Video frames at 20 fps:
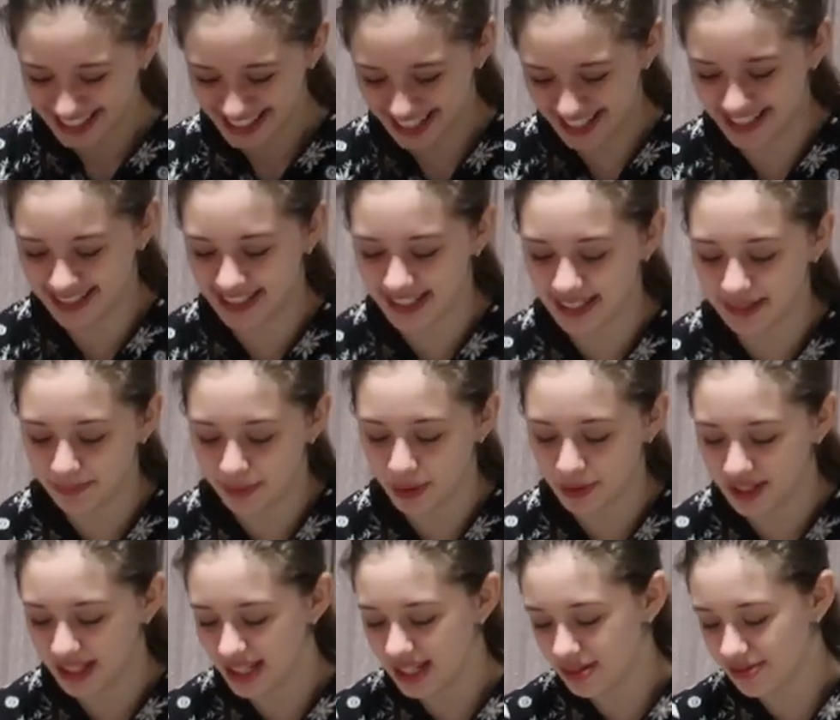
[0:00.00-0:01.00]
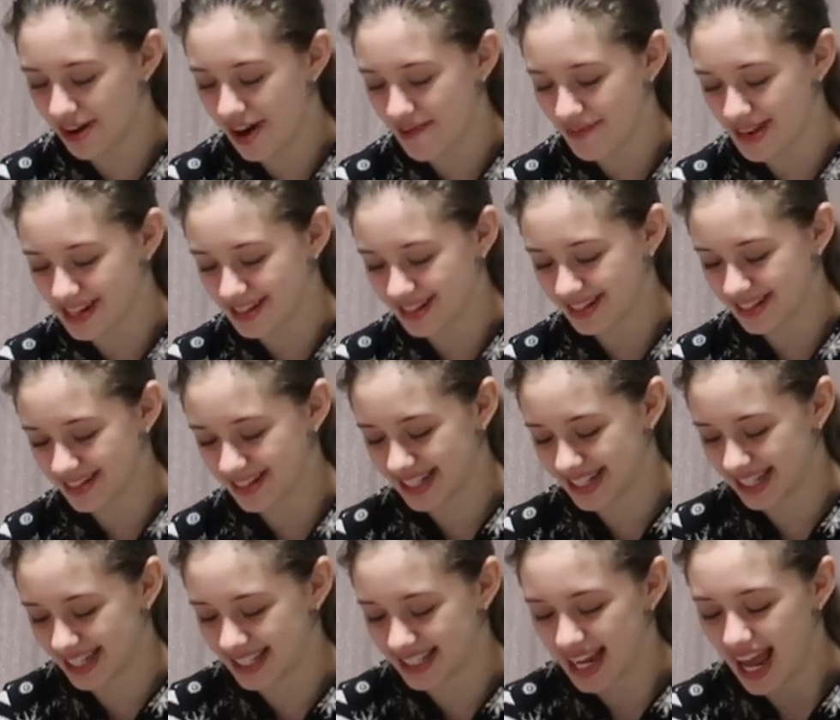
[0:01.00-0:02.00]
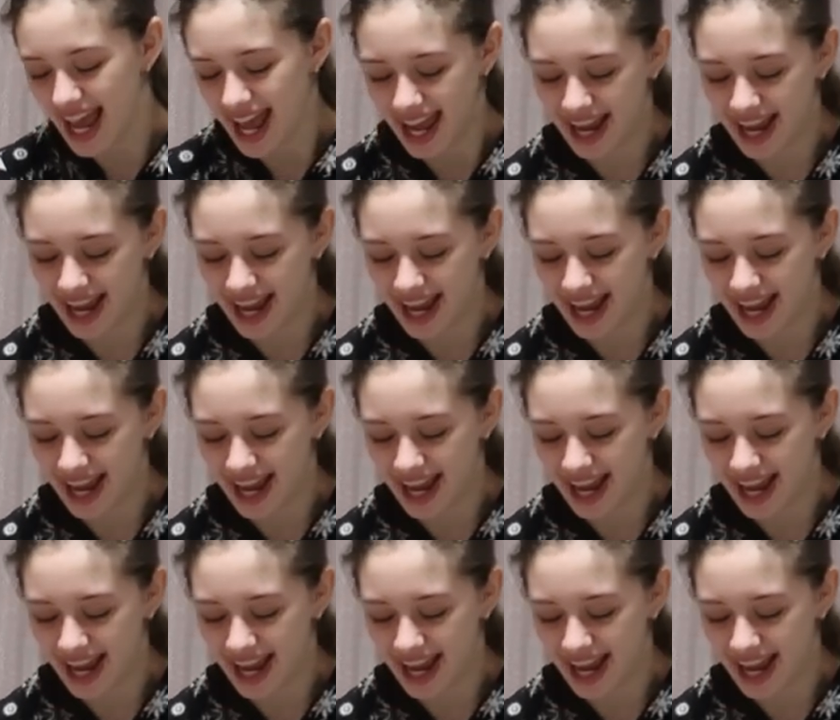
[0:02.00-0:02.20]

And both of these are on my Christmas list,